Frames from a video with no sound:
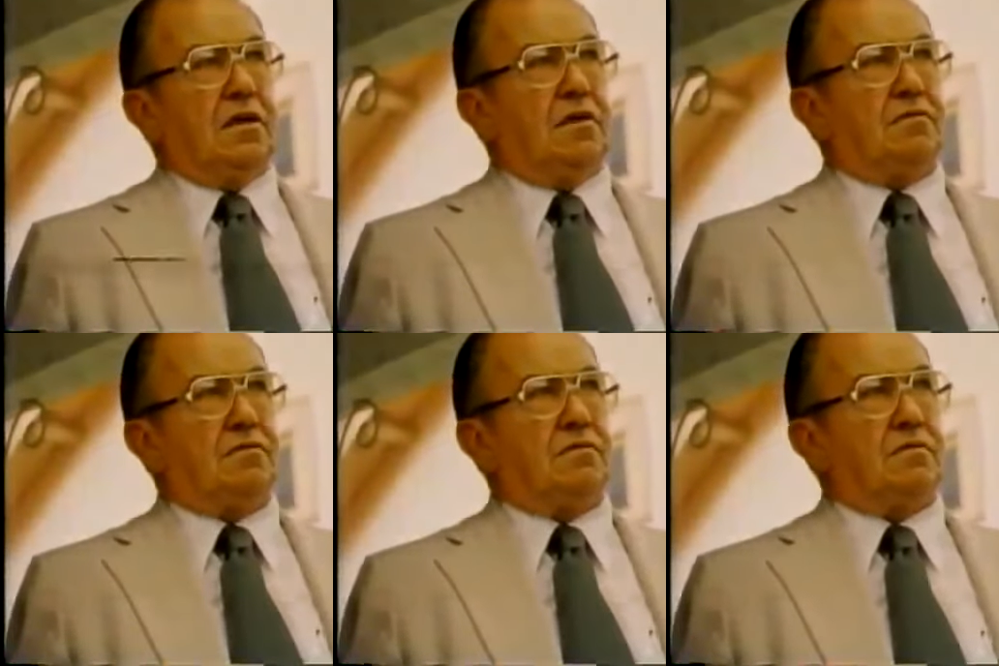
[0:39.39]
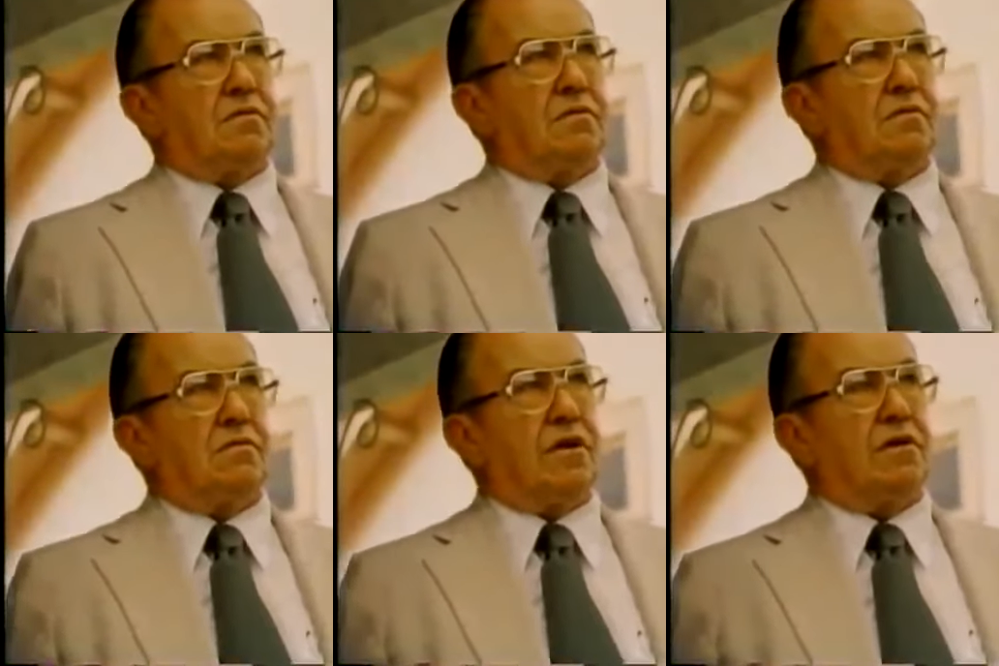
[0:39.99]
it was
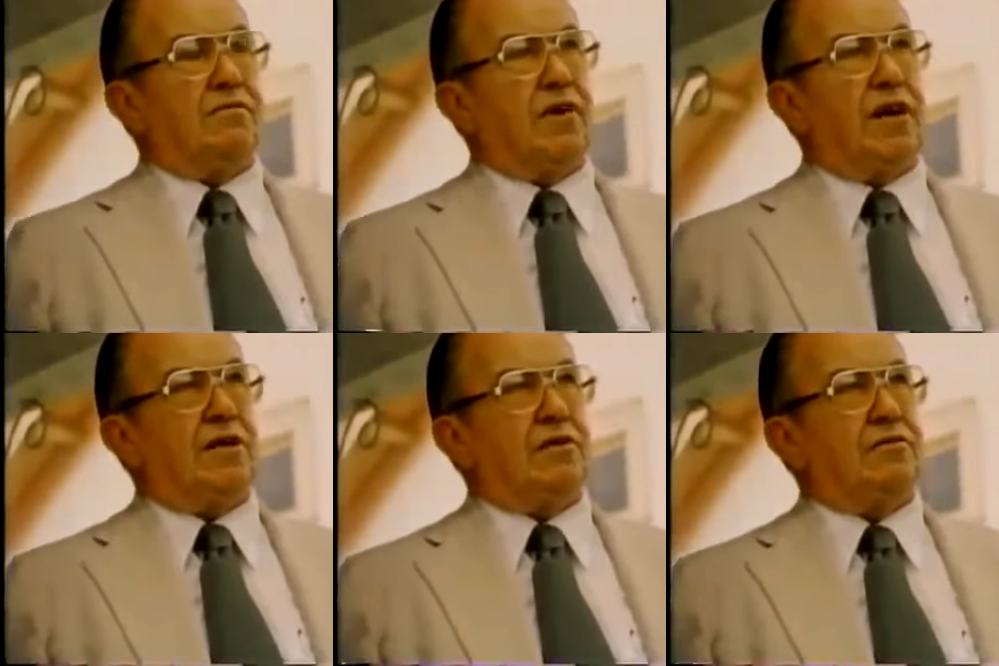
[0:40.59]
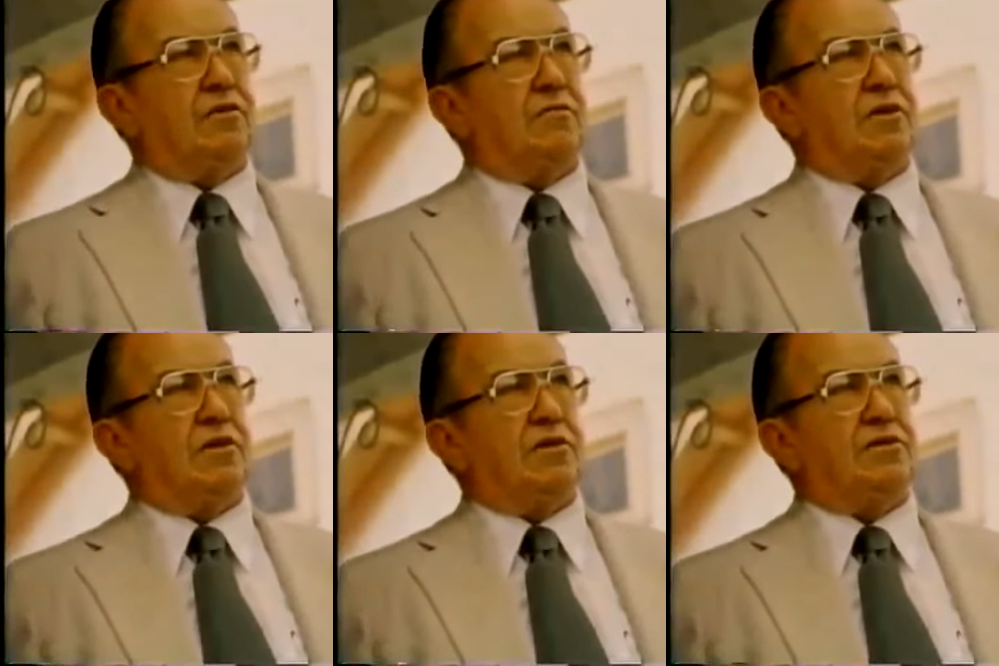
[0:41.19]
rather frightening to him,
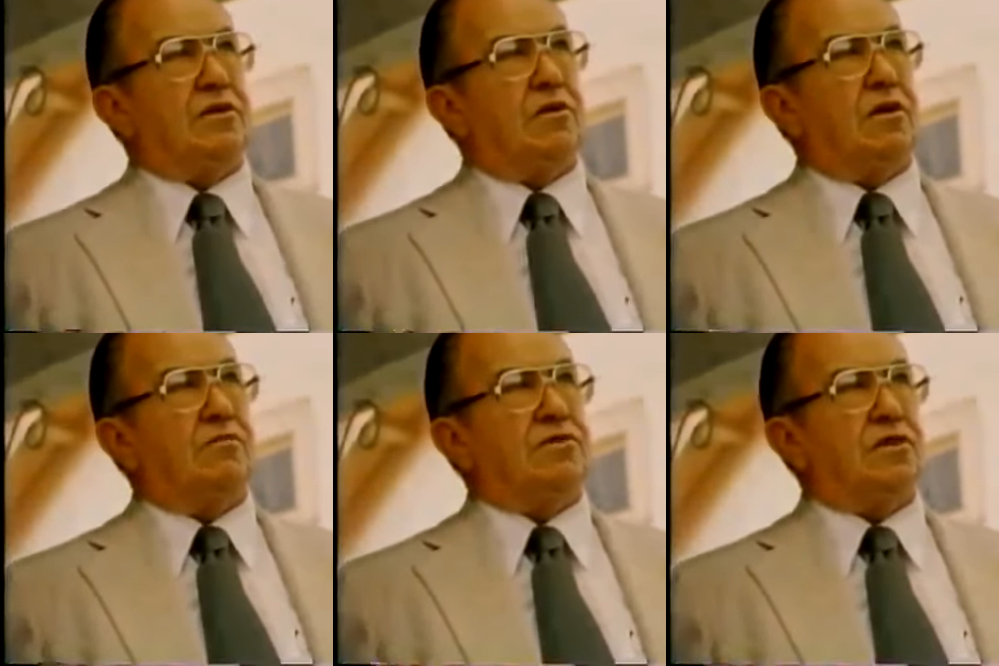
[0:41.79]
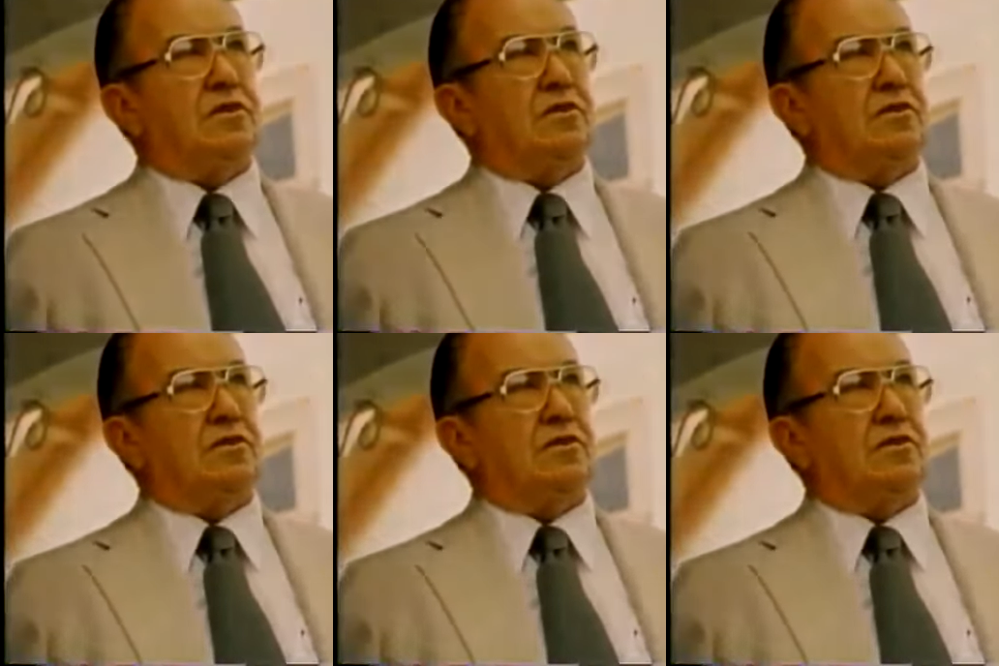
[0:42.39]
but he said all of a sudden